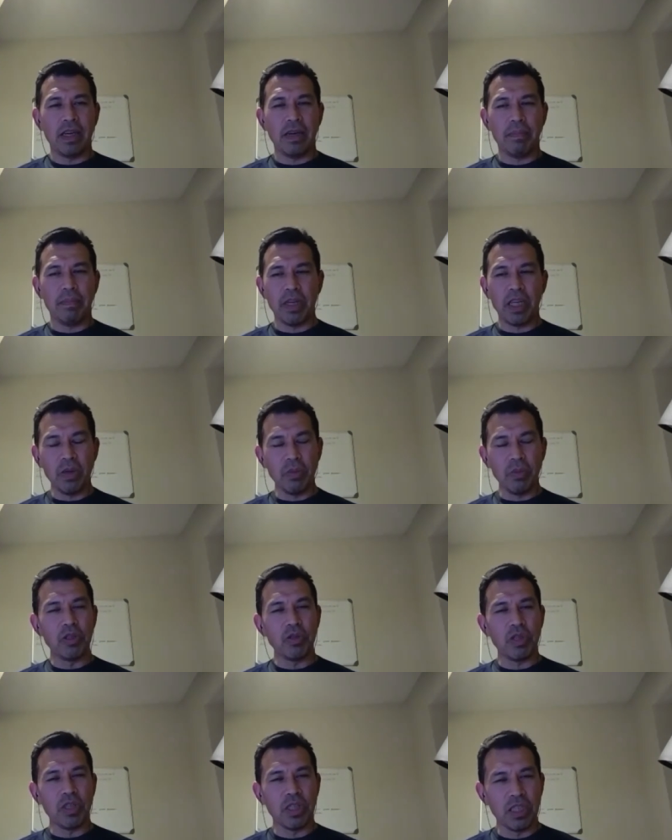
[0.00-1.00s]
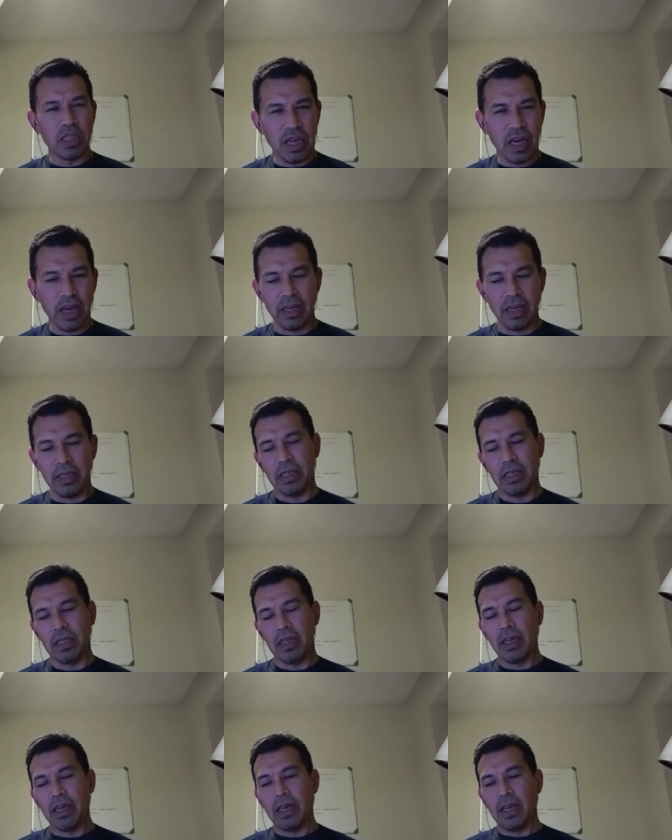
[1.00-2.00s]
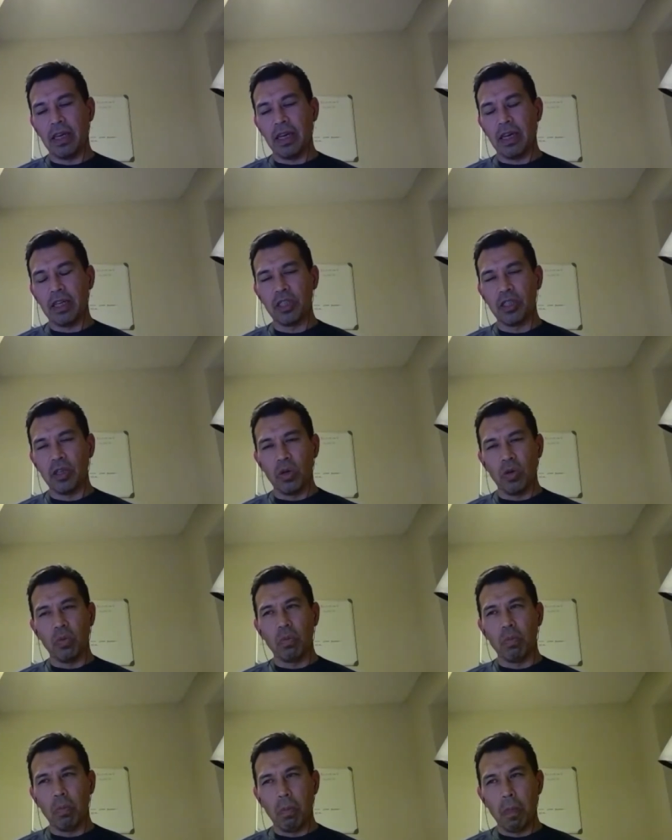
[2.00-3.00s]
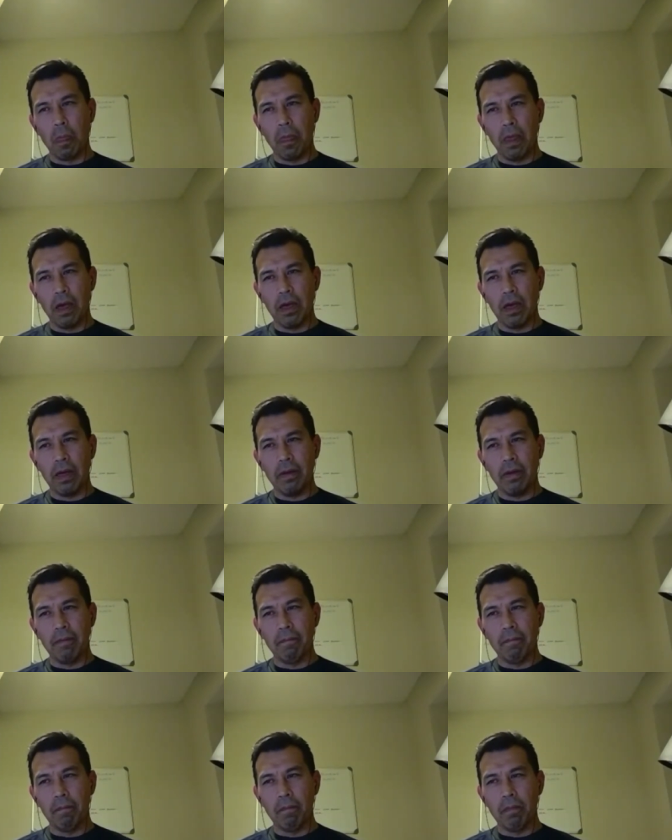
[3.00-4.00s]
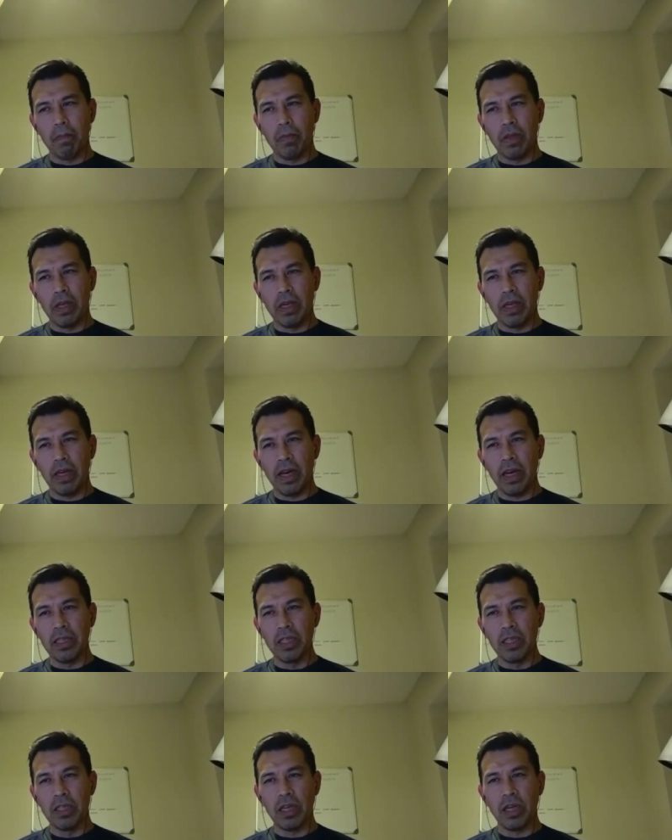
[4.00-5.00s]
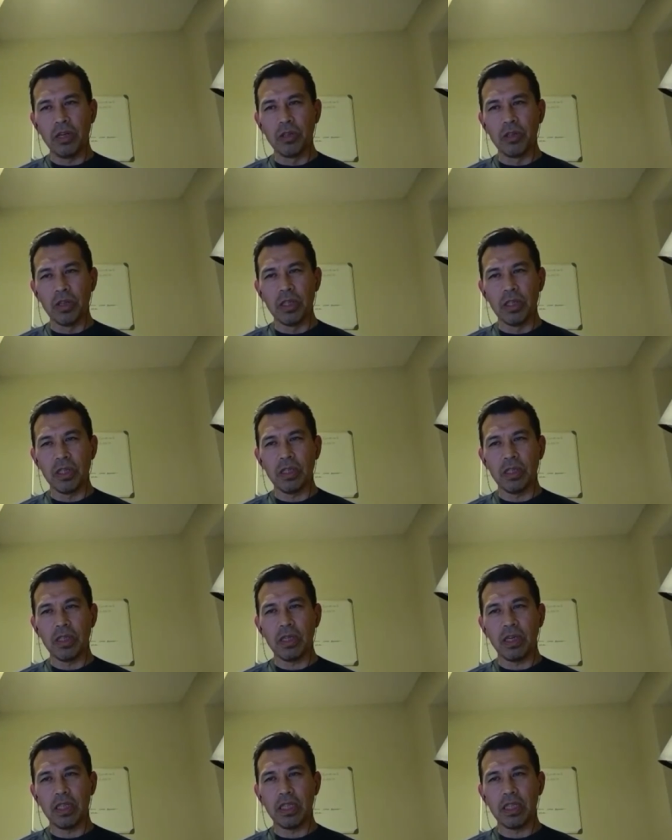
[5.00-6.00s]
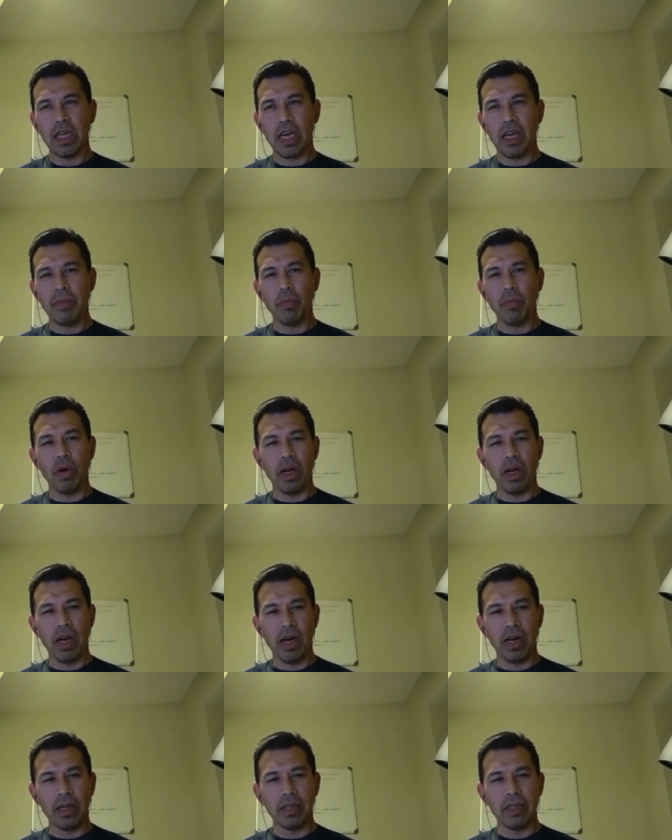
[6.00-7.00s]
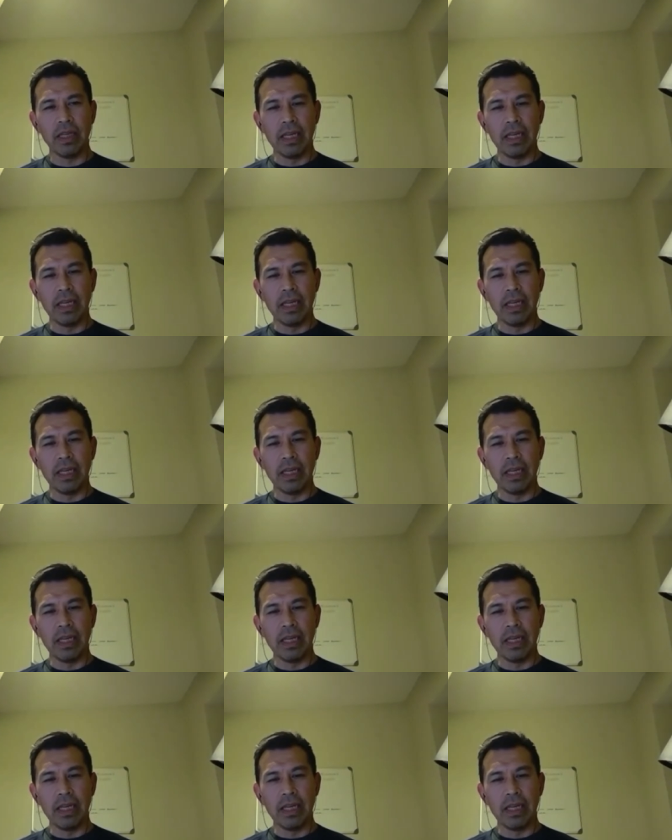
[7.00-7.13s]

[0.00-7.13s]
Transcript: But he was using science. And so the existentialists, as time went on,